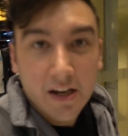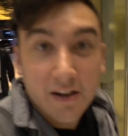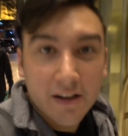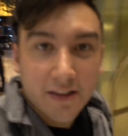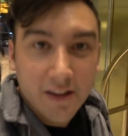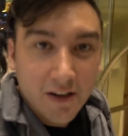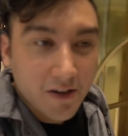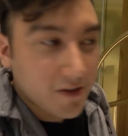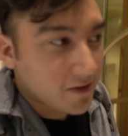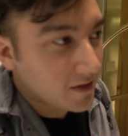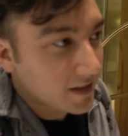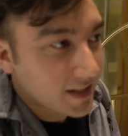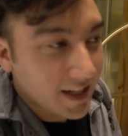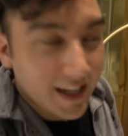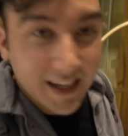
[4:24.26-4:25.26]
at the
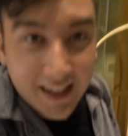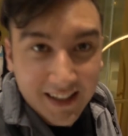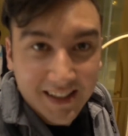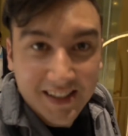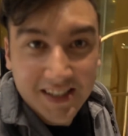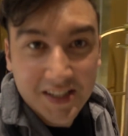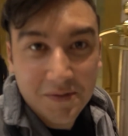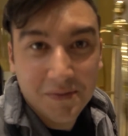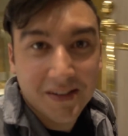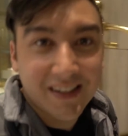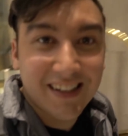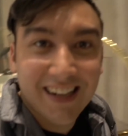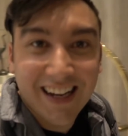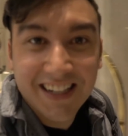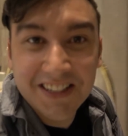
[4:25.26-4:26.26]
hotel, it's a pretty
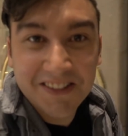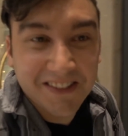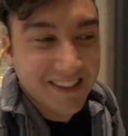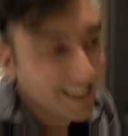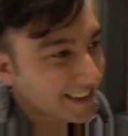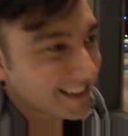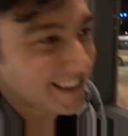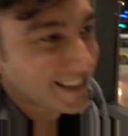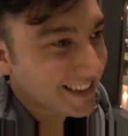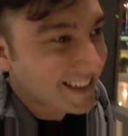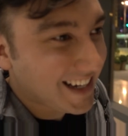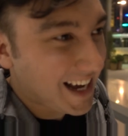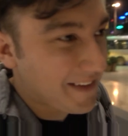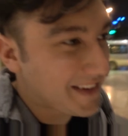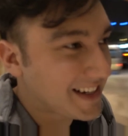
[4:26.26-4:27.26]
nice one.
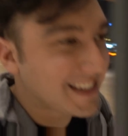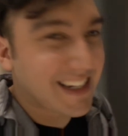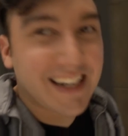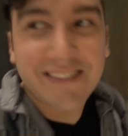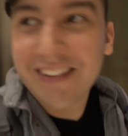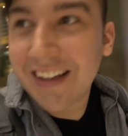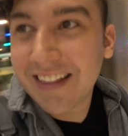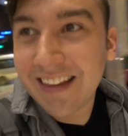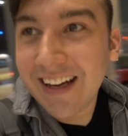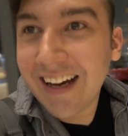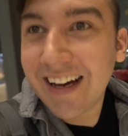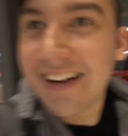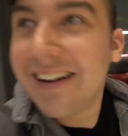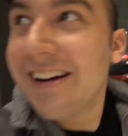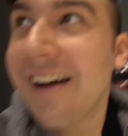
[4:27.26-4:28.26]
I'm excited about that.